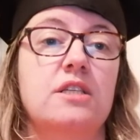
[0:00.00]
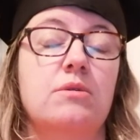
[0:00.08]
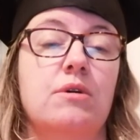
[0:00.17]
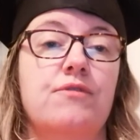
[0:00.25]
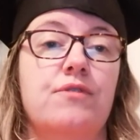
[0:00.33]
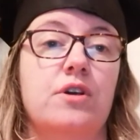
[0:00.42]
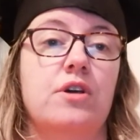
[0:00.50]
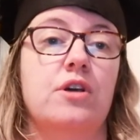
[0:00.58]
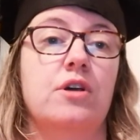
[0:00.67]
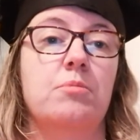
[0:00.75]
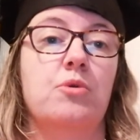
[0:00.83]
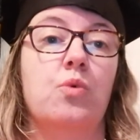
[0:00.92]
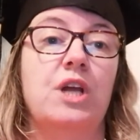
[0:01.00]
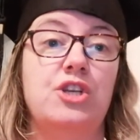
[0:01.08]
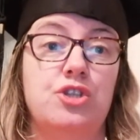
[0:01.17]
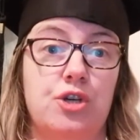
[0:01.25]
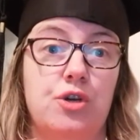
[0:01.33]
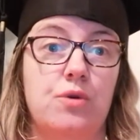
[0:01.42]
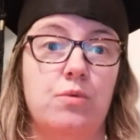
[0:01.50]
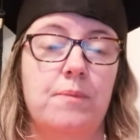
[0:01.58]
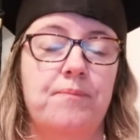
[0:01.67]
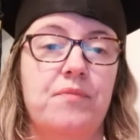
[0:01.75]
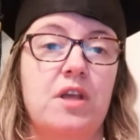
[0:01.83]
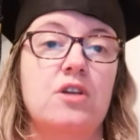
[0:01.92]
So a verb, we do,
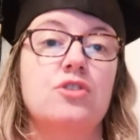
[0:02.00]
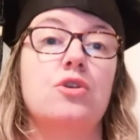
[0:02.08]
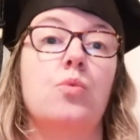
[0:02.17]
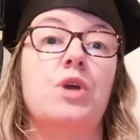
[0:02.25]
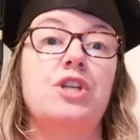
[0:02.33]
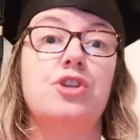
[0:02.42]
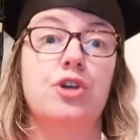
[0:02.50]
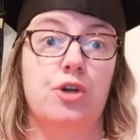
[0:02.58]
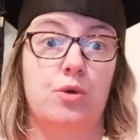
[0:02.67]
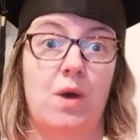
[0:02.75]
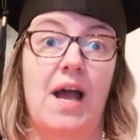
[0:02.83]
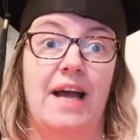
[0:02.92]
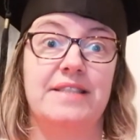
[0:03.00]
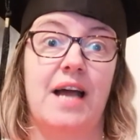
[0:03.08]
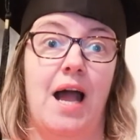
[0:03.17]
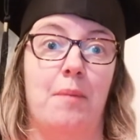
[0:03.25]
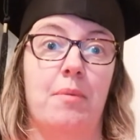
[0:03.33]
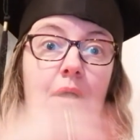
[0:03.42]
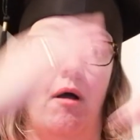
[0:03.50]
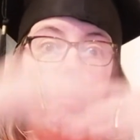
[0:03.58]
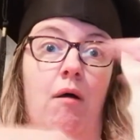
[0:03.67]
so we do a dab.